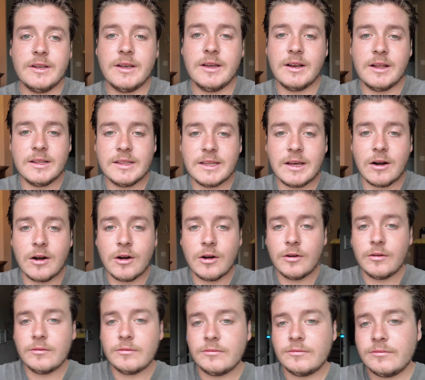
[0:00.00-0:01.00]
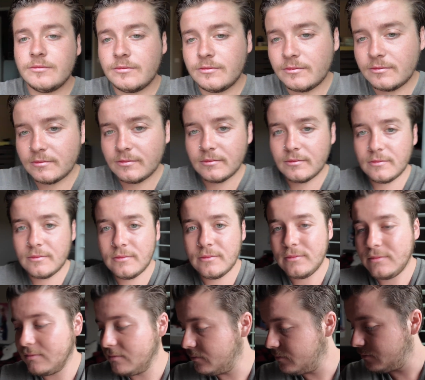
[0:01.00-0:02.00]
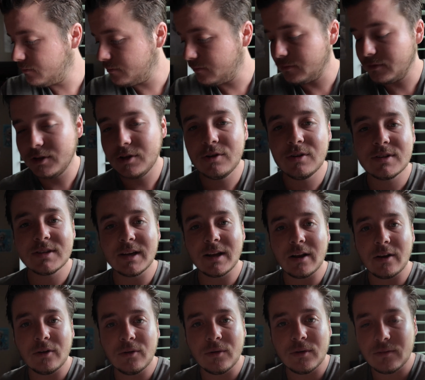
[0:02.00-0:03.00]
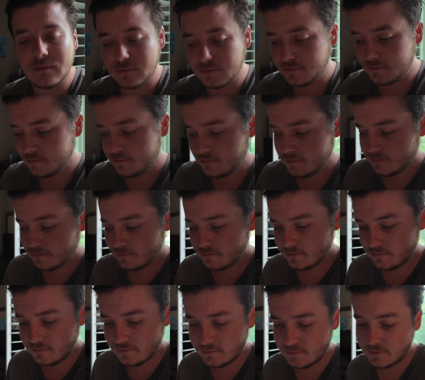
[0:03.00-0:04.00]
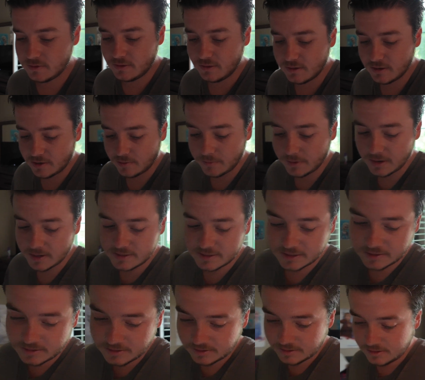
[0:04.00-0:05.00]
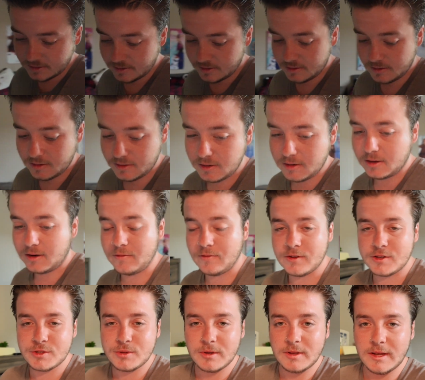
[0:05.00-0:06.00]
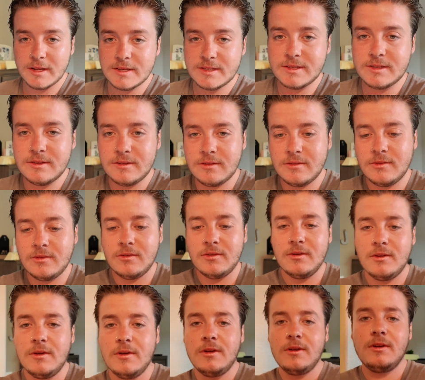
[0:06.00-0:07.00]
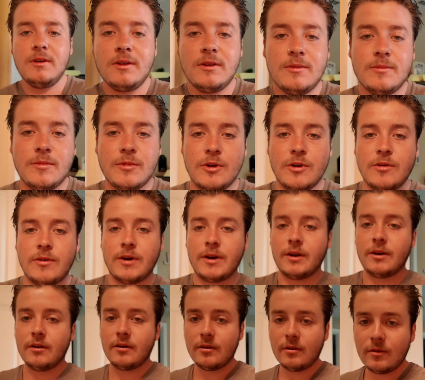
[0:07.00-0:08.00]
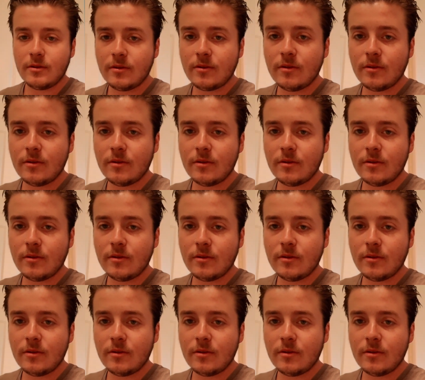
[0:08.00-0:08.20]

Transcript: It ain't that hard. You just gotta do it. You gotta meditate. You gotta visualize it. We'll go right here.